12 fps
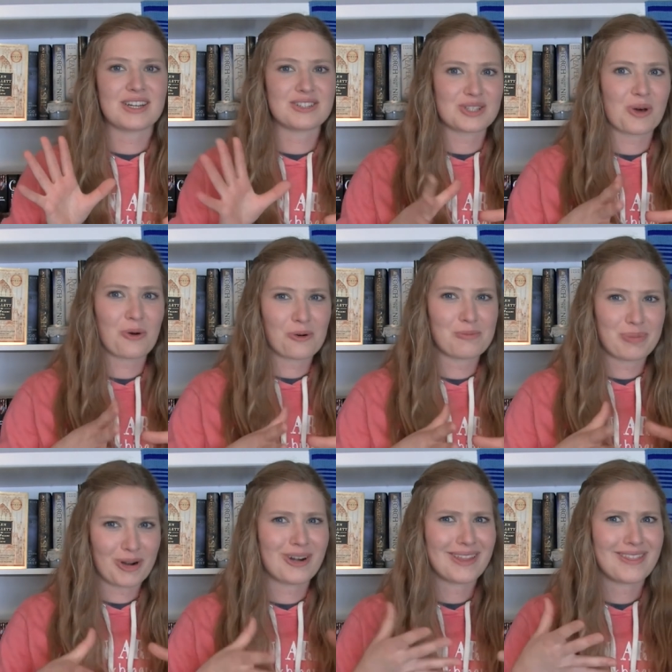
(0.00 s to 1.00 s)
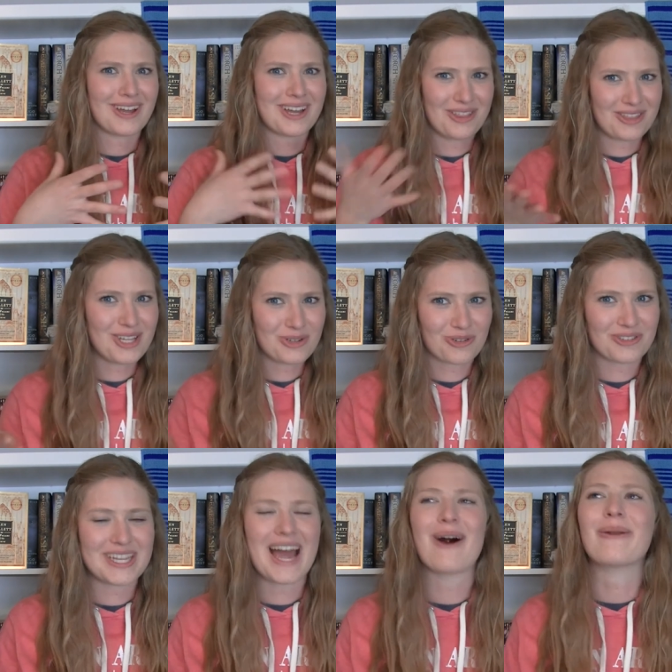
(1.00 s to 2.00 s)
there's the whole burning the cathedral
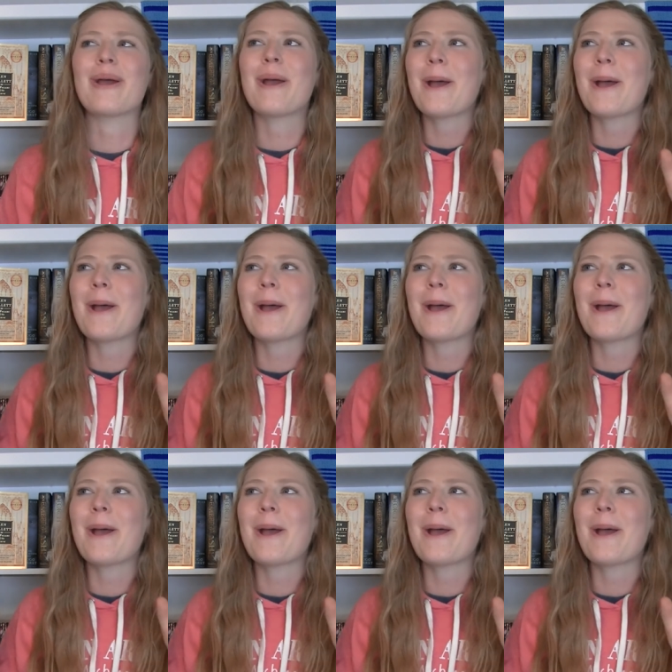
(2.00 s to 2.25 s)
down.